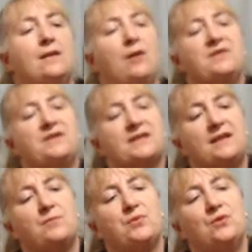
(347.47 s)
Obviously
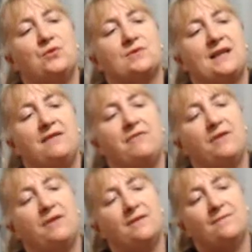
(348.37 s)
the poodles have
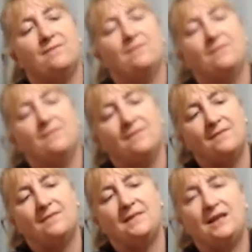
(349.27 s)

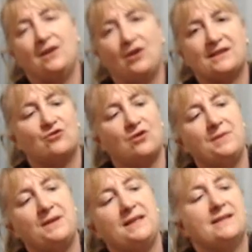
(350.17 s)
their nice
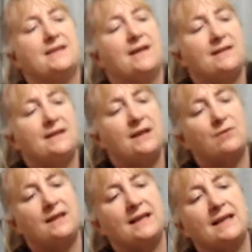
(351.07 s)
drop ears down here
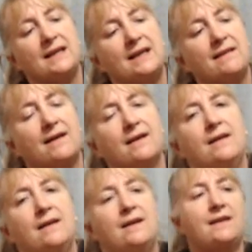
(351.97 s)
with their ear leather.
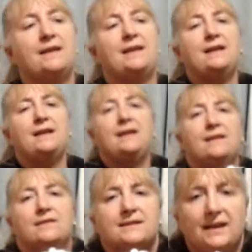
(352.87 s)
Now ear
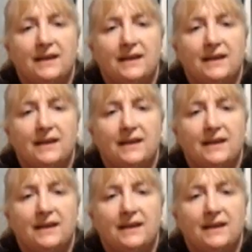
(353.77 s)
leather is